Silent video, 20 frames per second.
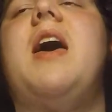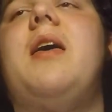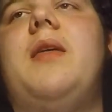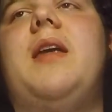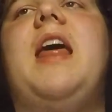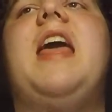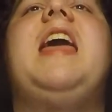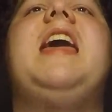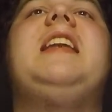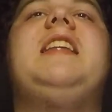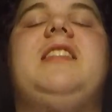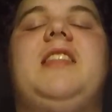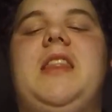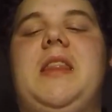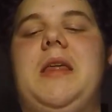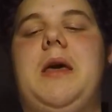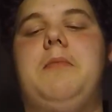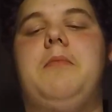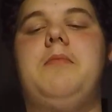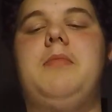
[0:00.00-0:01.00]
and then hand it
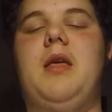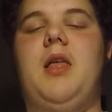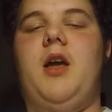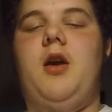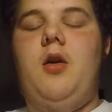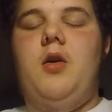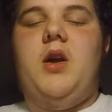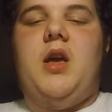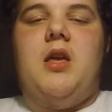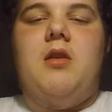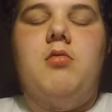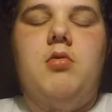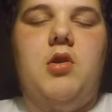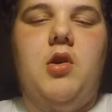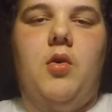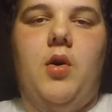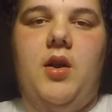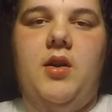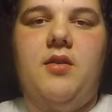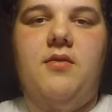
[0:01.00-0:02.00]
to them and be like, okay, you
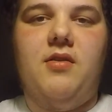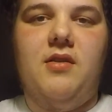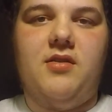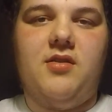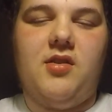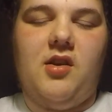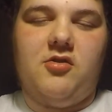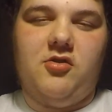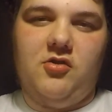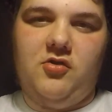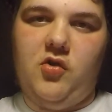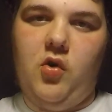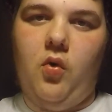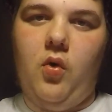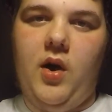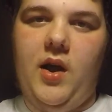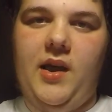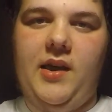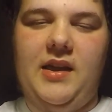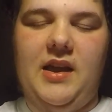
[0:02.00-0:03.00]
do it if it's such a
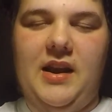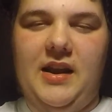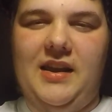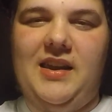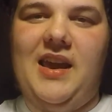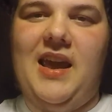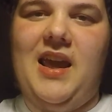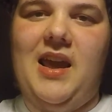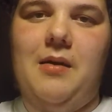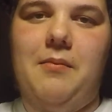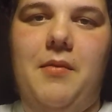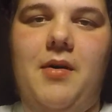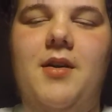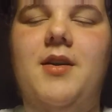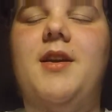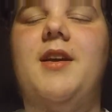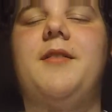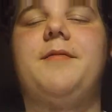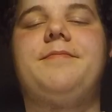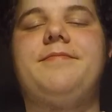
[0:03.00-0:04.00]
toy and a game.
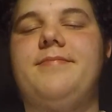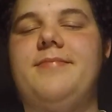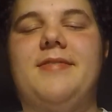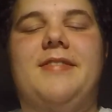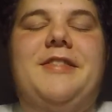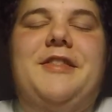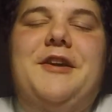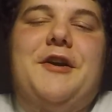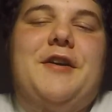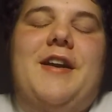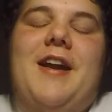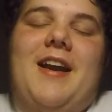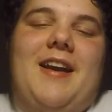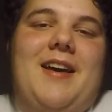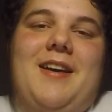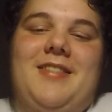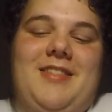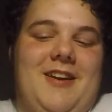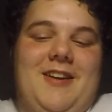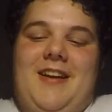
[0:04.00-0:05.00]
They're
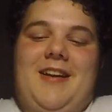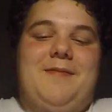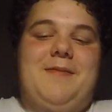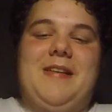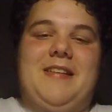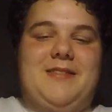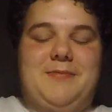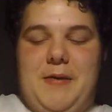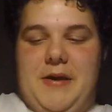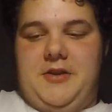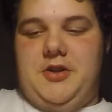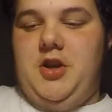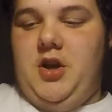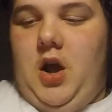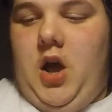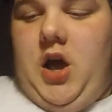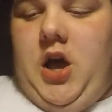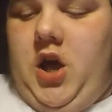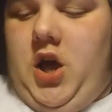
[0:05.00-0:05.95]
gonna be speechless.